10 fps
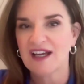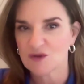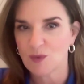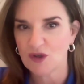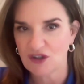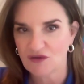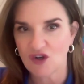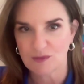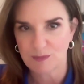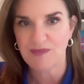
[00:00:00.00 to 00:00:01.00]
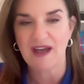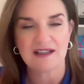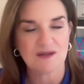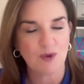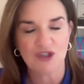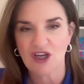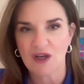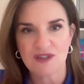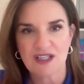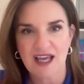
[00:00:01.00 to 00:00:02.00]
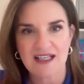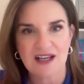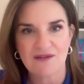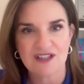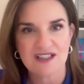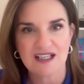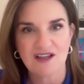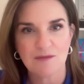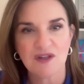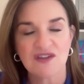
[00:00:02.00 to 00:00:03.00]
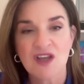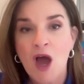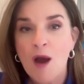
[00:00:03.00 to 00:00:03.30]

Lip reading: that's what you've got, that's what you're going to get every single month.